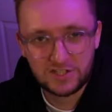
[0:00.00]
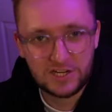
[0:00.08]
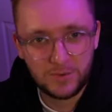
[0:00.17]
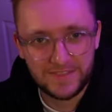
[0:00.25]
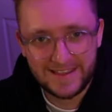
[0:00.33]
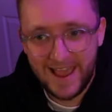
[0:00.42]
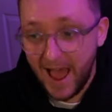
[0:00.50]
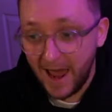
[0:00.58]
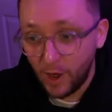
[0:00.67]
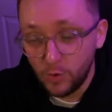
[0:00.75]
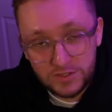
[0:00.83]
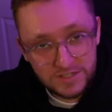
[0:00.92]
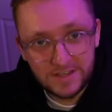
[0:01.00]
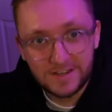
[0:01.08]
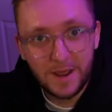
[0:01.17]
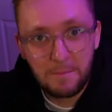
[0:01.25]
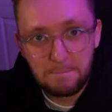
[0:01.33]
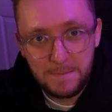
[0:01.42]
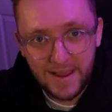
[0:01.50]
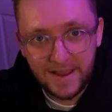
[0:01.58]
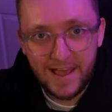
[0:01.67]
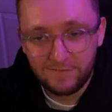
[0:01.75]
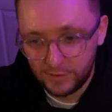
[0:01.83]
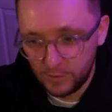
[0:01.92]
actually with the Kalosian
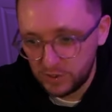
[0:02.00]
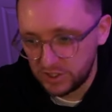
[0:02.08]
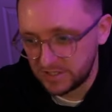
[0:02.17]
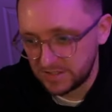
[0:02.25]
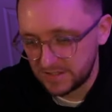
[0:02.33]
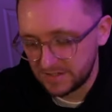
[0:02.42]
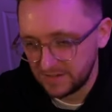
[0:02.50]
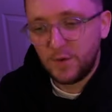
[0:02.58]
Mega Evolutions.